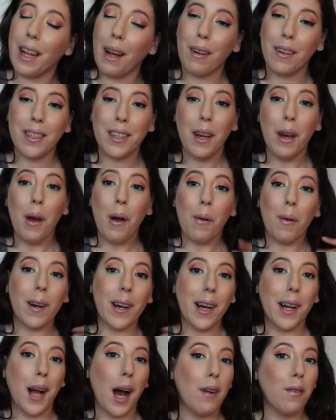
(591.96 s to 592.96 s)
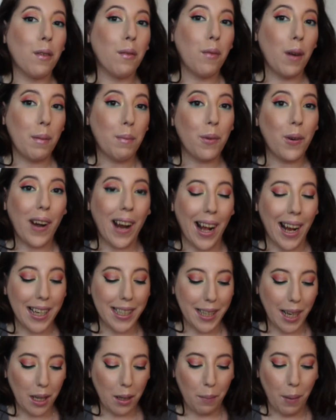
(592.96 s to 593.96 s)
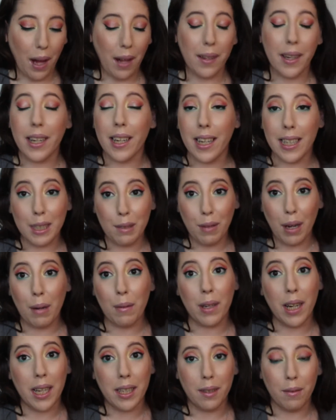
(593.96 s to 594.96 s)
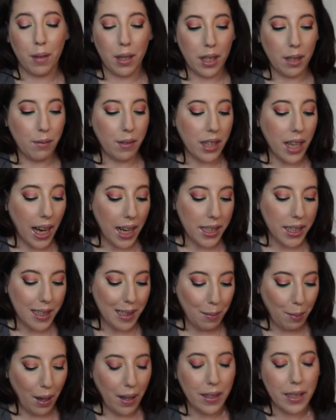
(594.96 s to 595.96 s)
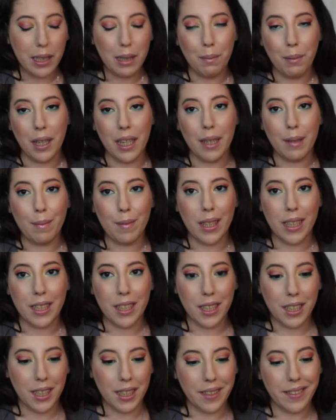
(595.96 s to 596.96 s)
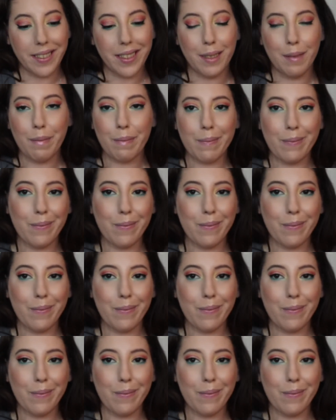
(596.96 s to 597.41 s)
Next, we're going to cover one more eyeshadow palette, and I swear we're not we're done with eyeshadow palettes, but let's just...